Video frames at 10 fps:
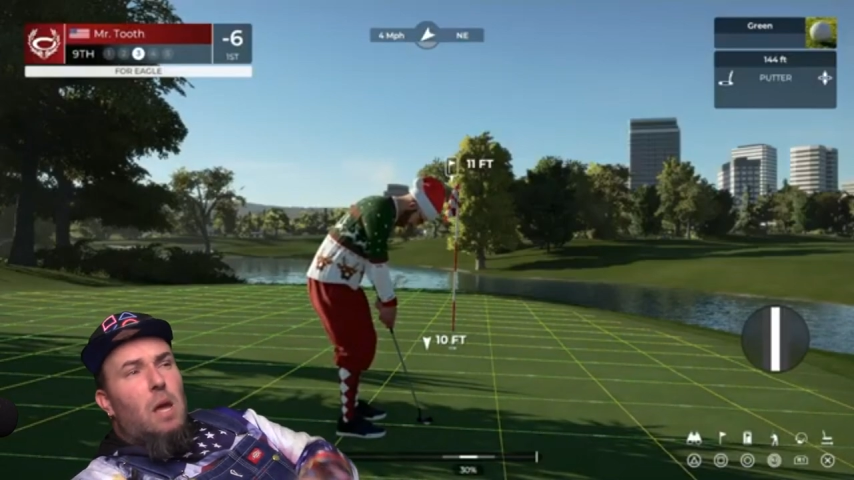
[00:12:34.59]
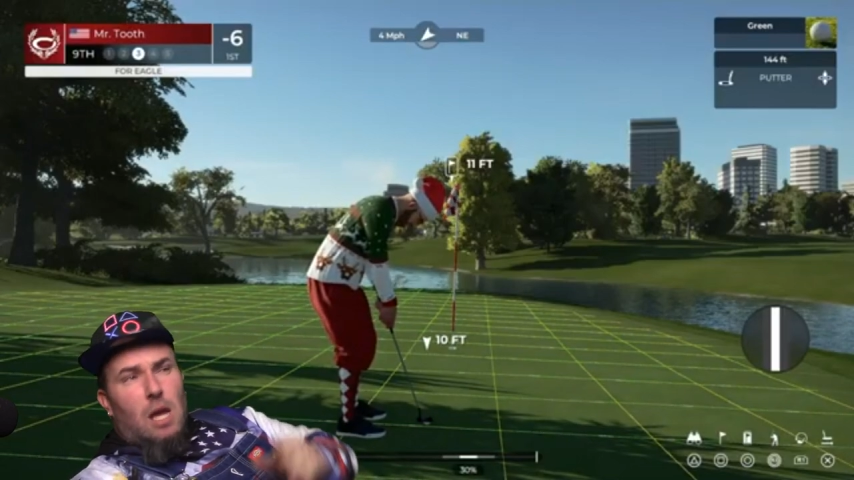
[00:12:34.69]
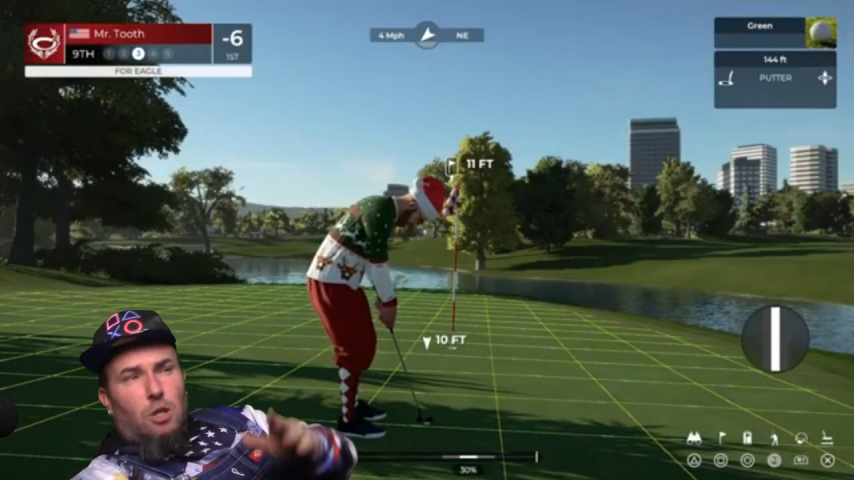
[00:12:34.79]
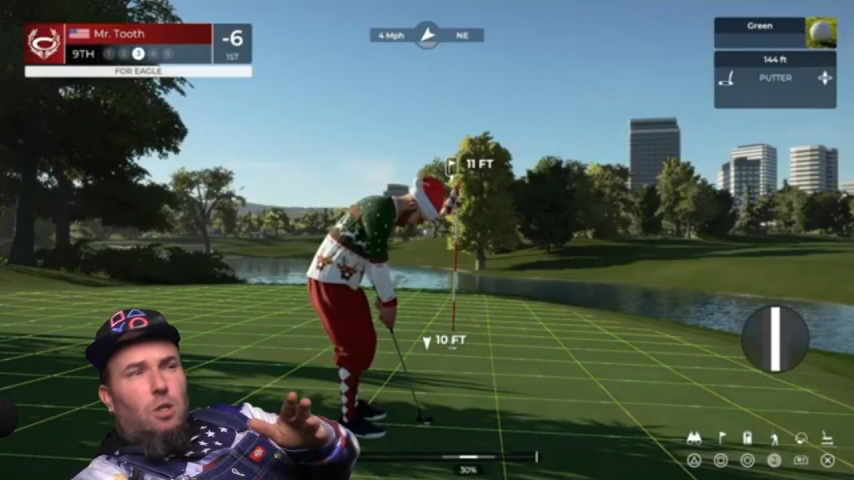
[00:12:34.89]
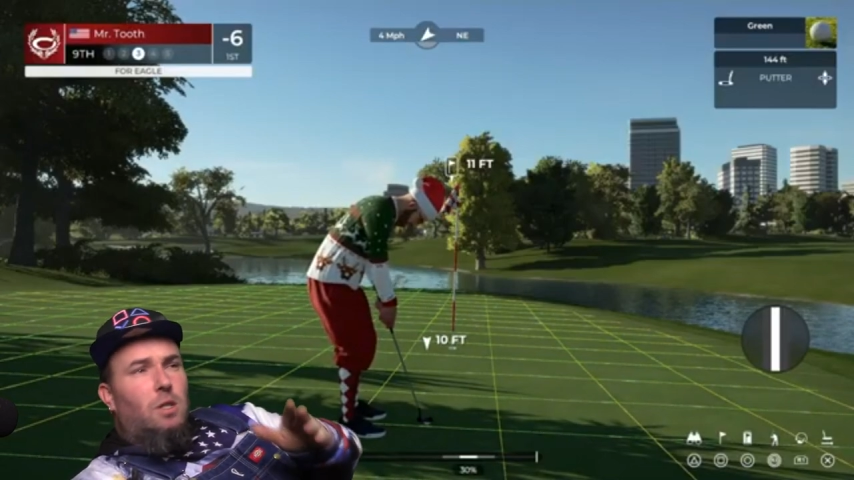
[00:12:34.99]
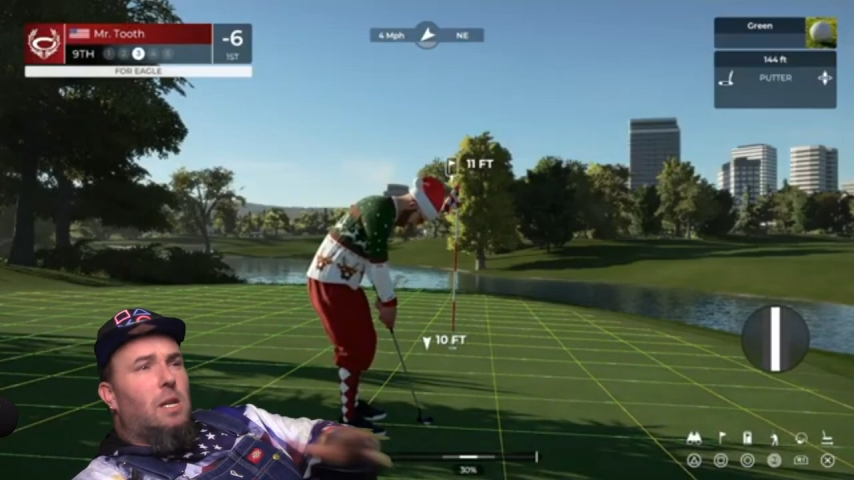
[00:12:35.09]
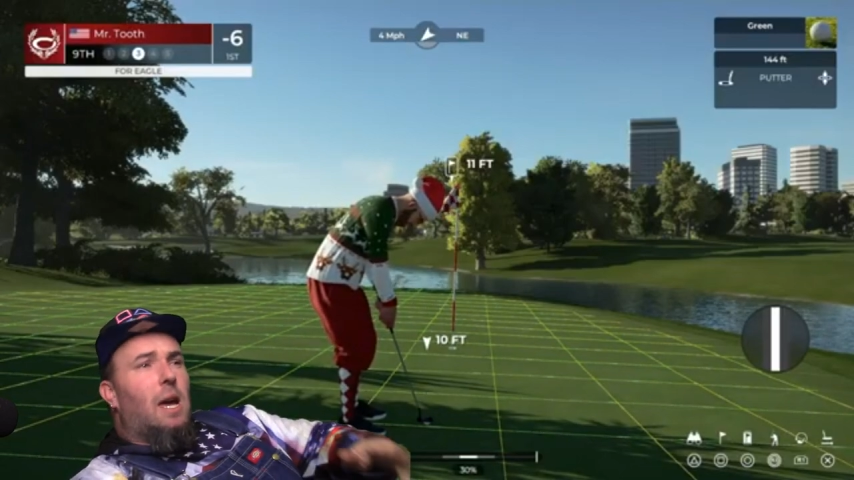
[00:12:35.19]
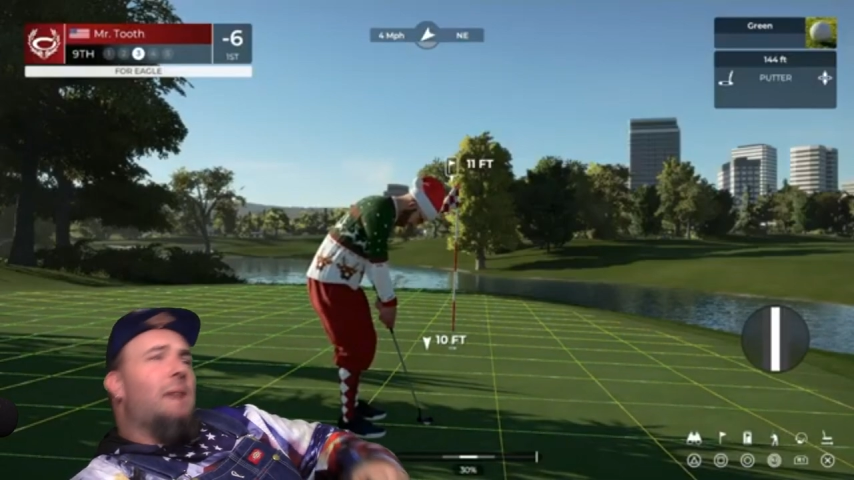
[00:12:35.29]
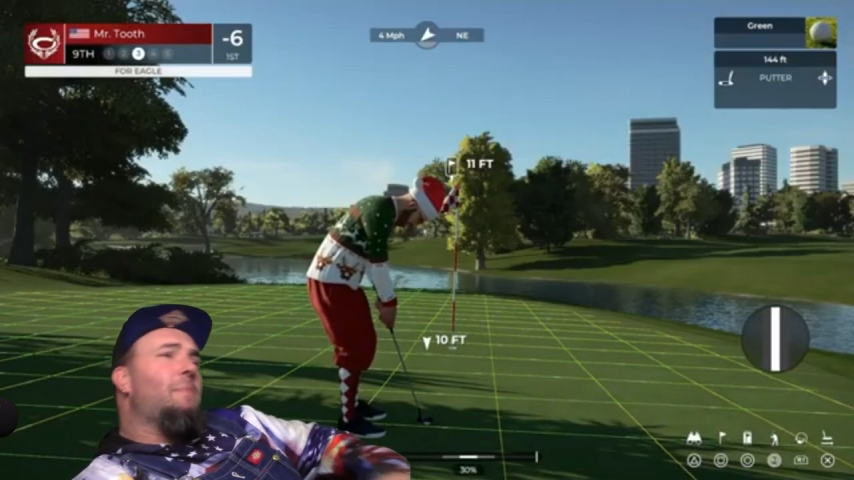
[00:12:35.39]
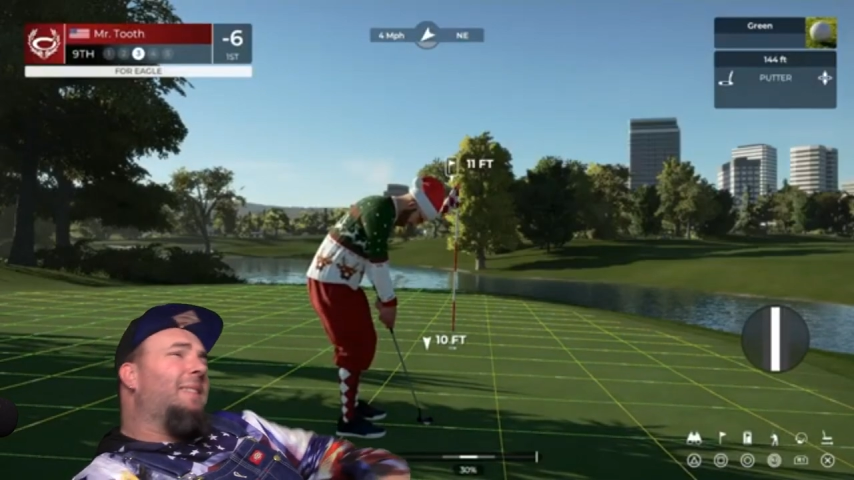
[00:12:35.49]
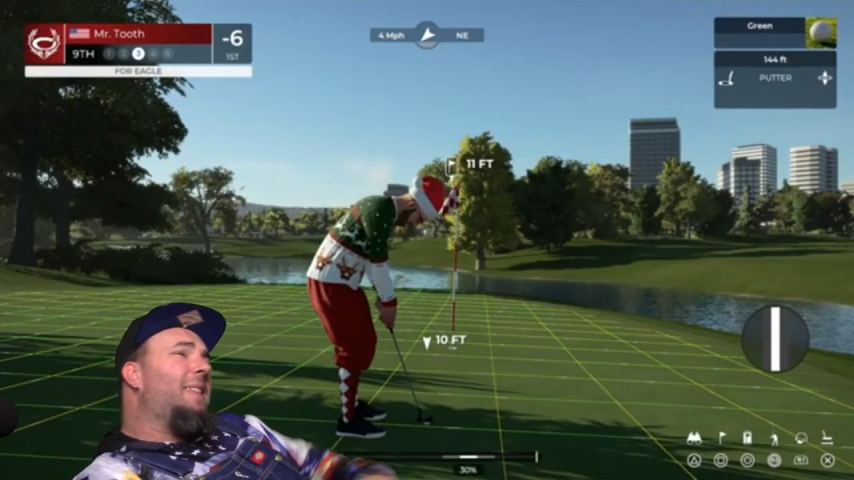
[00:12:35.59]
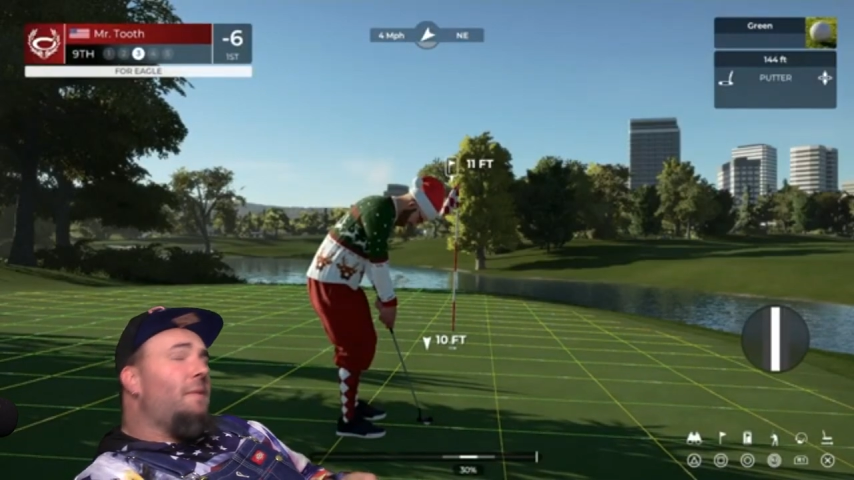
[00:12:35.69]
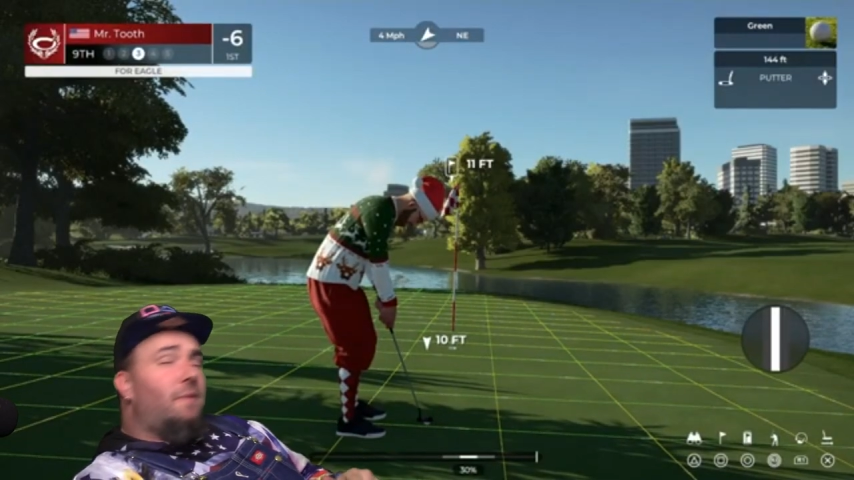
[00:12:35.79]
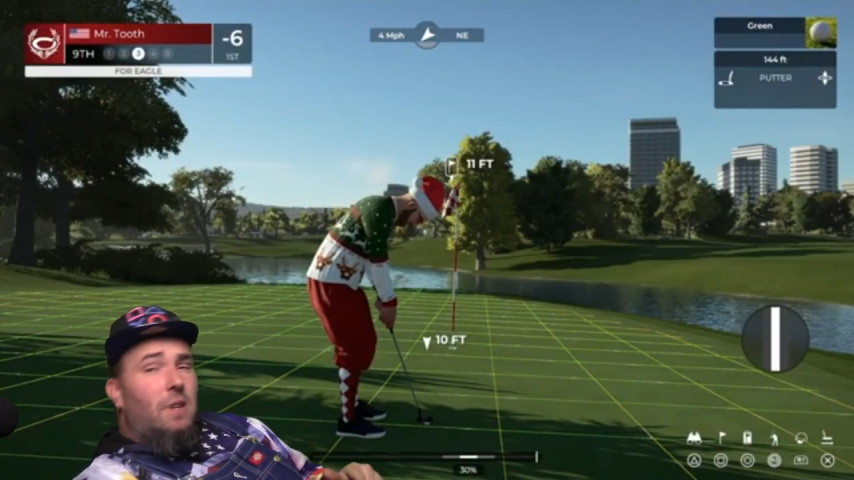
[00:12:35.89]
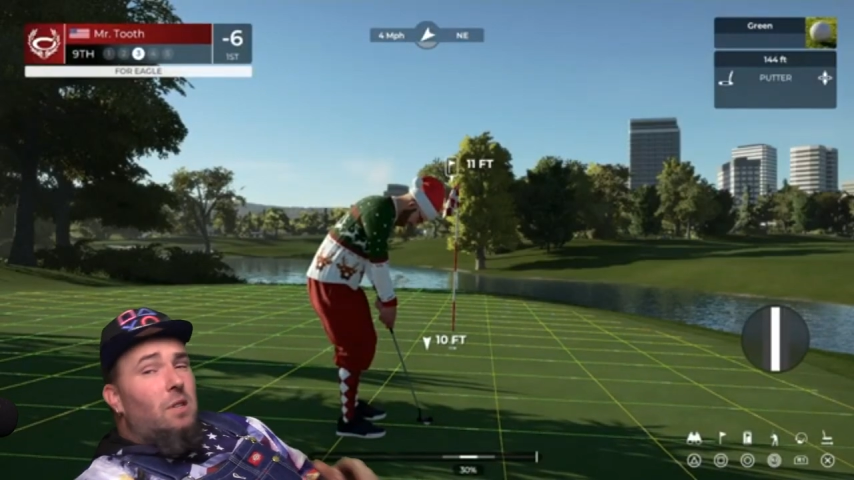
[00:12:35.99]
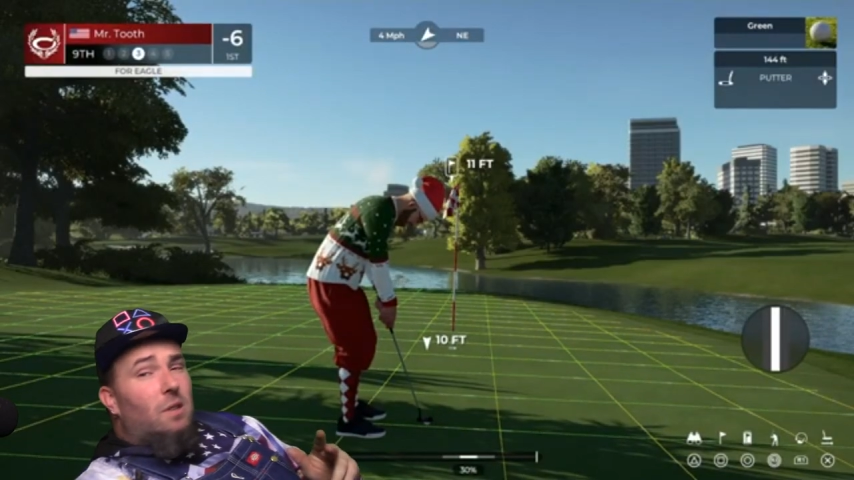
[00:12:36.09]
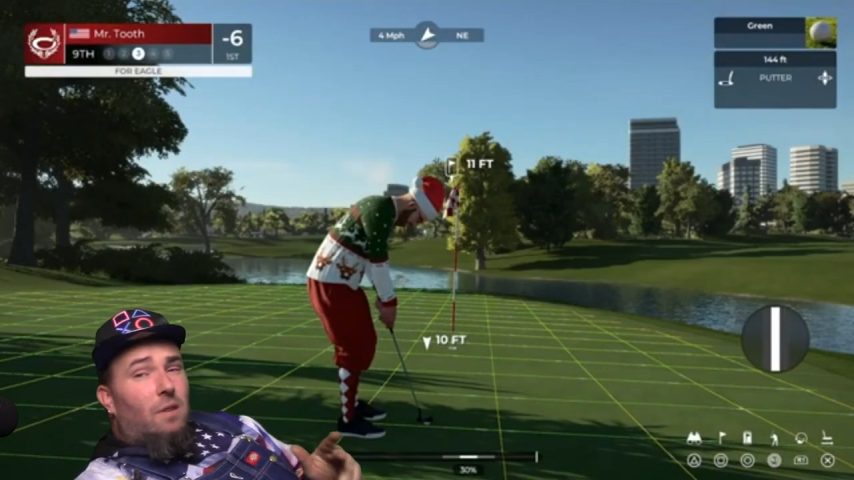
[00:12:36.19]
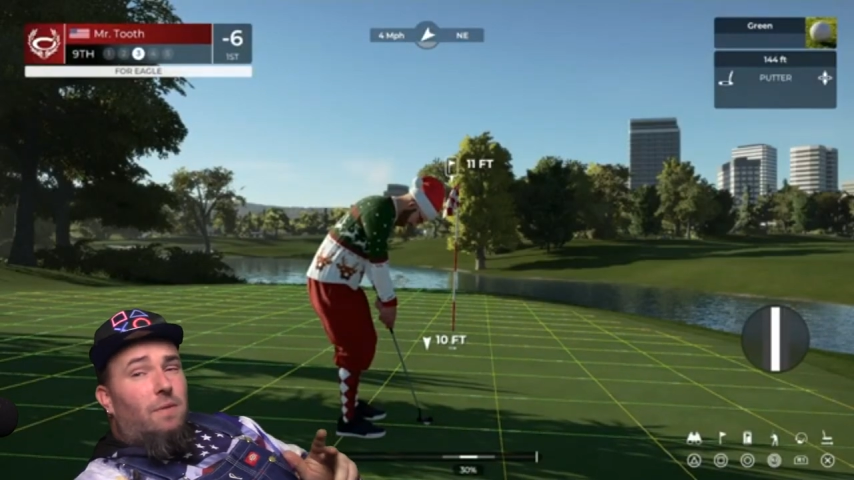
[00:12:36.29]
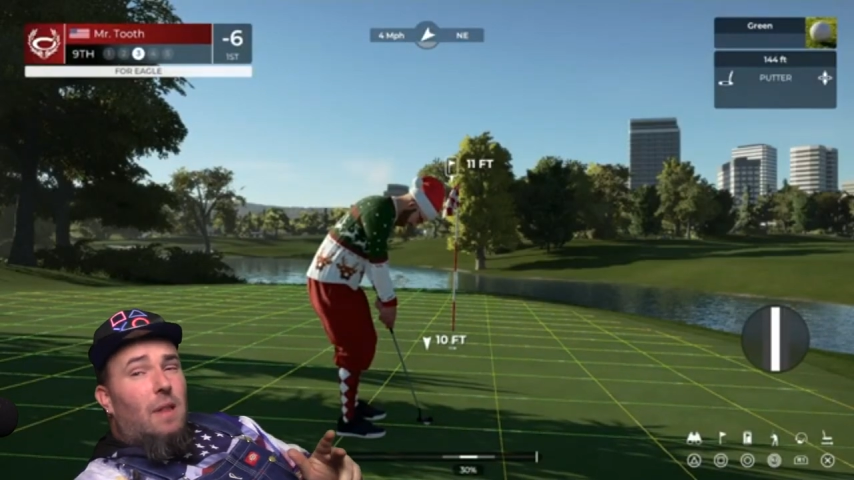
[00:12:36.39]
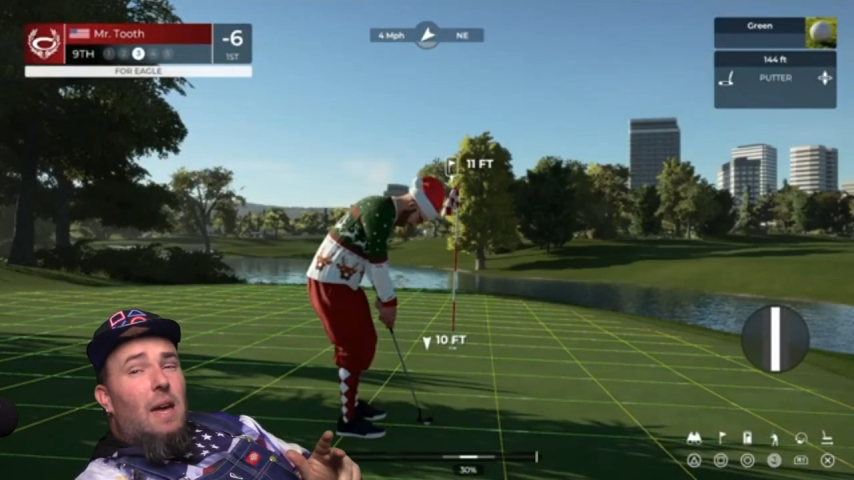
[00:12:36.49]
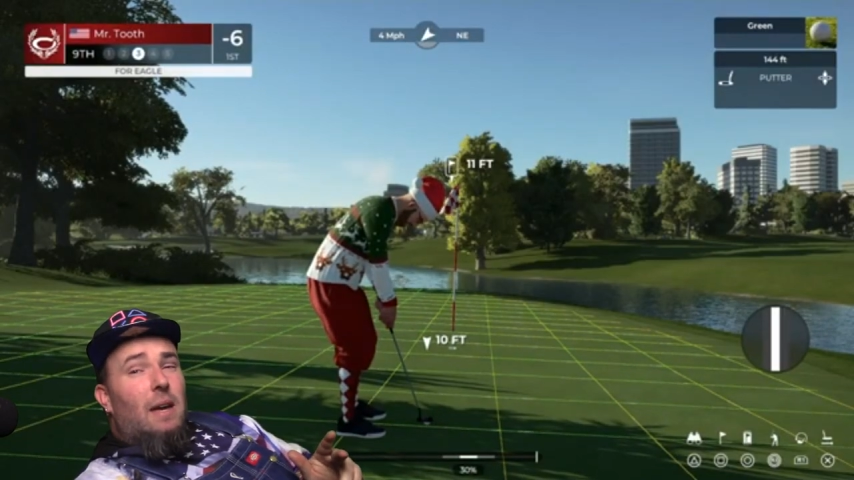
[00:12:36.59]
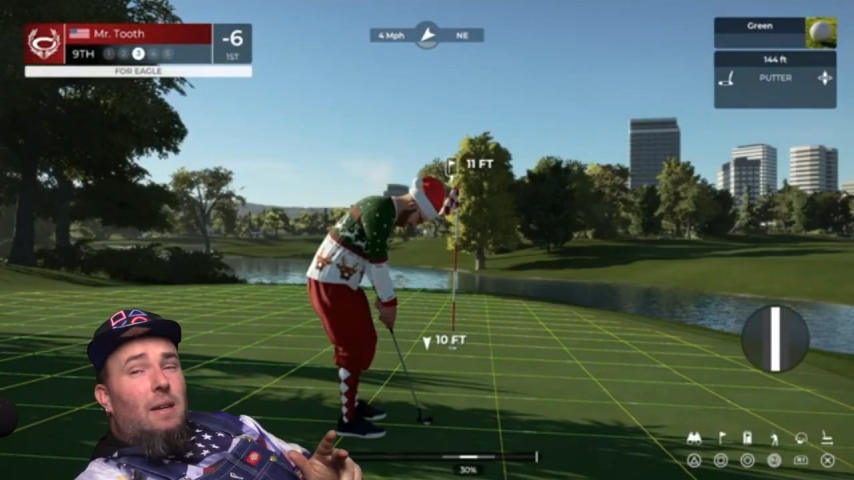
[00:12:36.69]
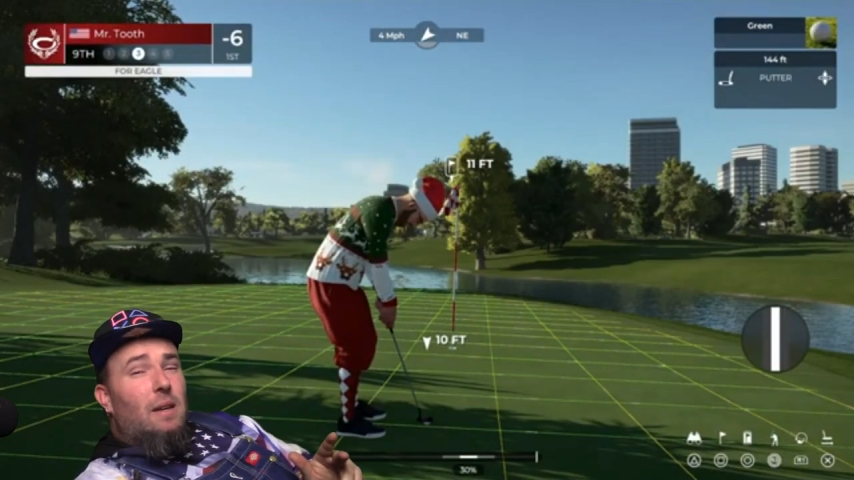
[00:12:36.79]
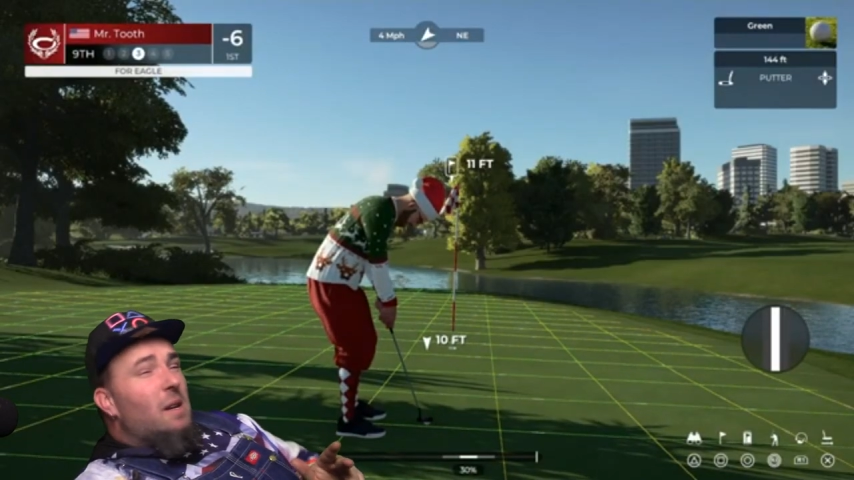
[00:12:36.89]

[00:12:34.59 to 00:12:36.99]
As you can see, I am 11 feet to the flag.